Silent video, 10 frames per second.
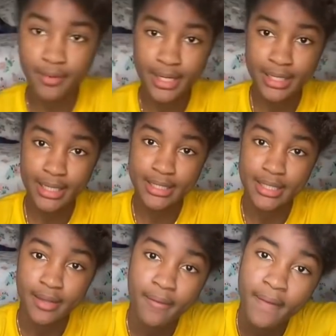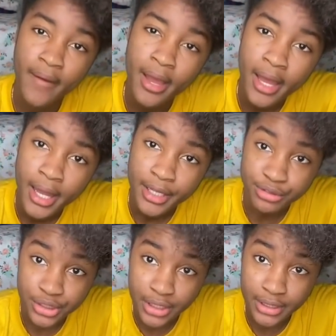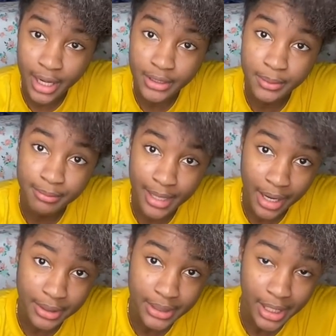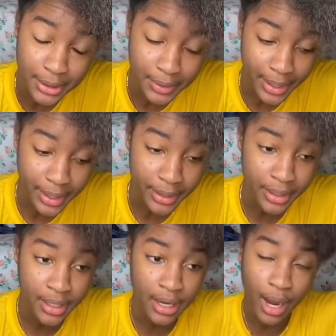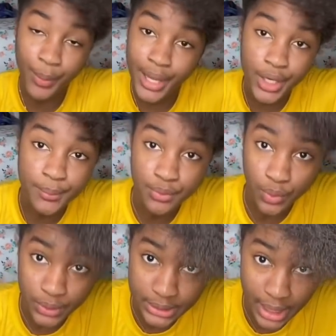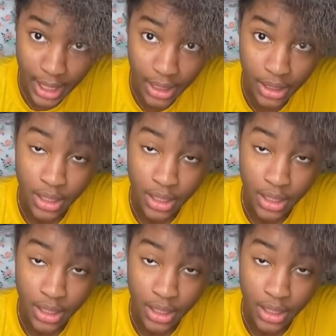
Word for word: day, say, if she not talk to me, I'm not going to talk to her. I will end up don't talk.